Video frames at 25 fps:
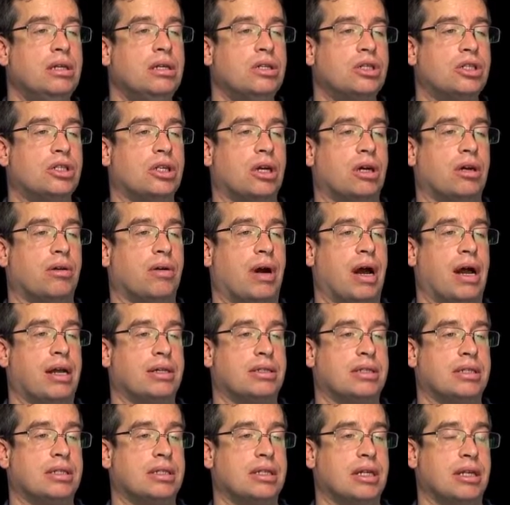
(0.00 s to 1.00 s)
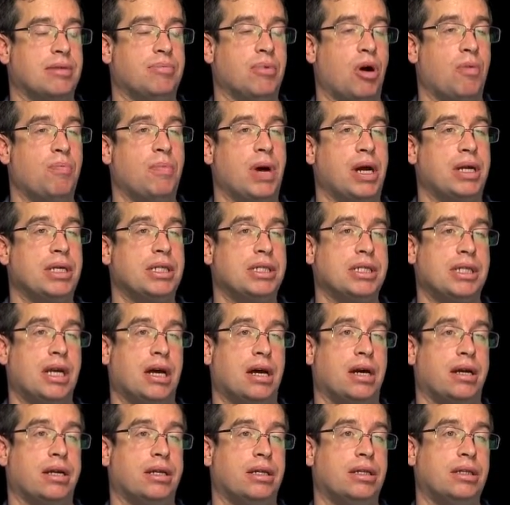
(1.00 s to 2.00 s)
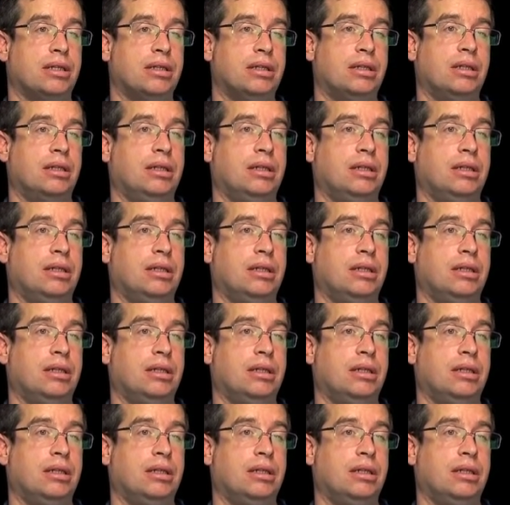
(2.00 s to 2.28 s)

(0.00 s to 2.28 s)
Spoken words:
So I had to sleep on my side